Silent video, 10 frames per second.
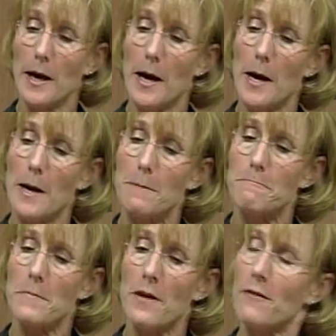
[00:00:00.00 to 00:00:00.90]

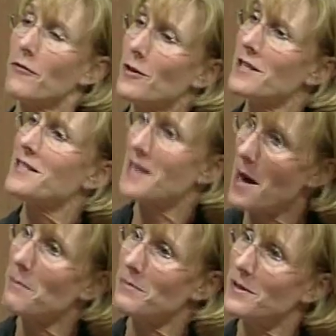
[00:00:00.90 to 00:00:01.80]
The first
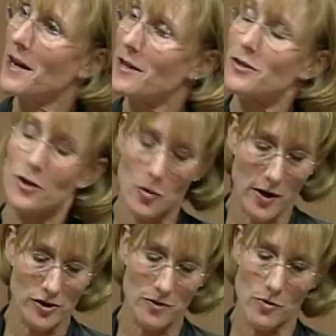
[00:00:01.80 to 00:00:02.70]
step, to answer your
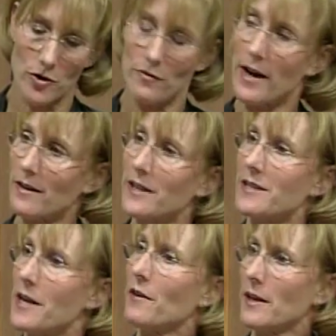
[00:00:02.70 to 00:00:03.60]
question more directly, is
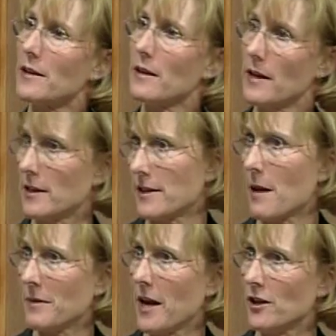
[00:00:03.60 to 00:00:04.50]
a hearing
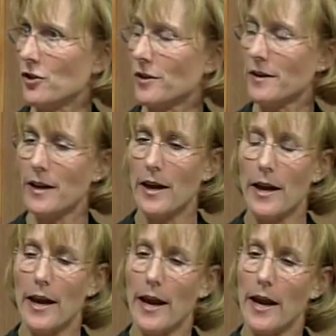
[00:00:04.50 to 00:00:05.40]
examination.
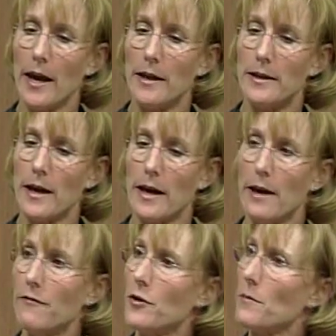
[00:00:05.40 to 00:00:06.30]
And
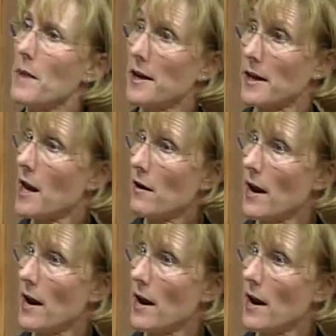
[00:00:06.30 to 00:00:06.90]
if you're Medicare